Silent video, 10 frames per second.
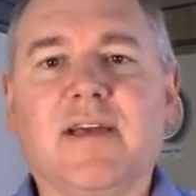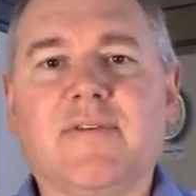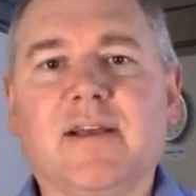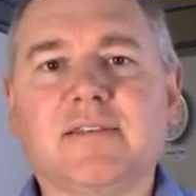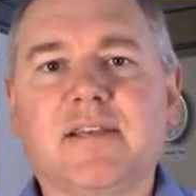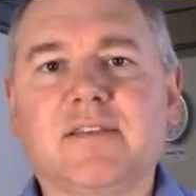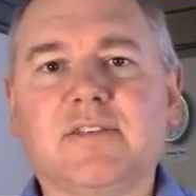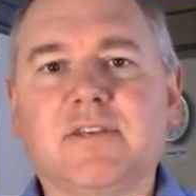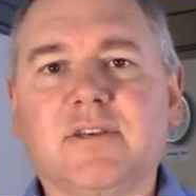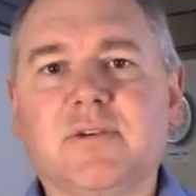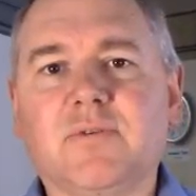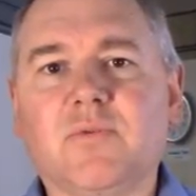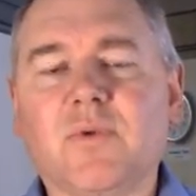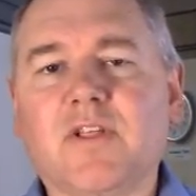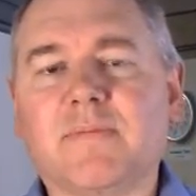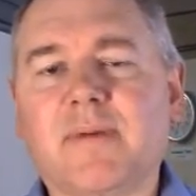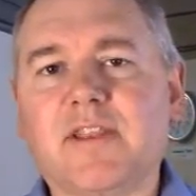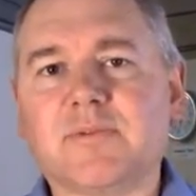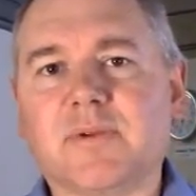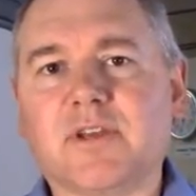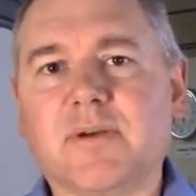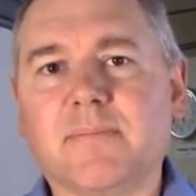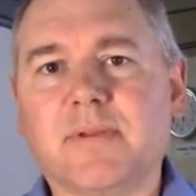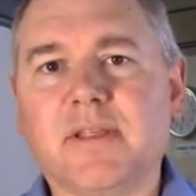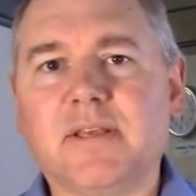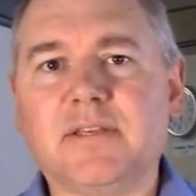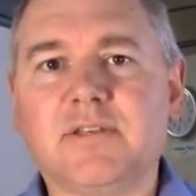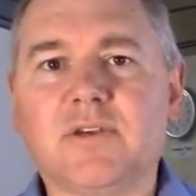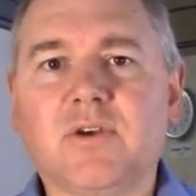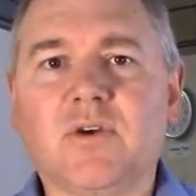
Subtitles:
have access to wealth management companies